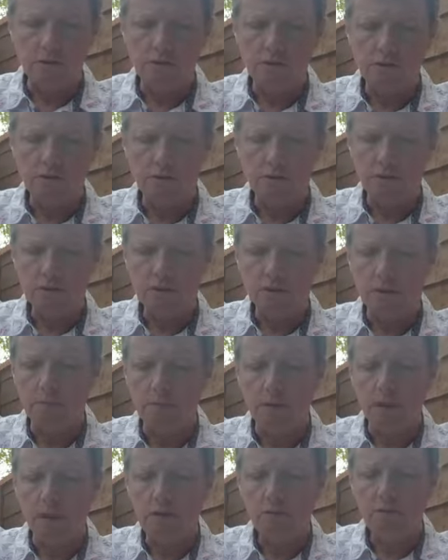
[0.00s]
to trust
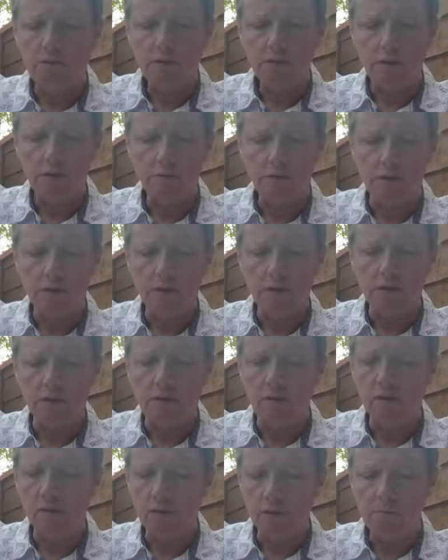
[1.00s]
him even though I could
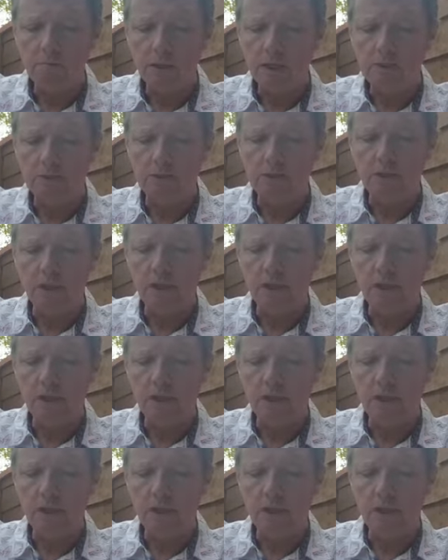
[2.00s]
not imagine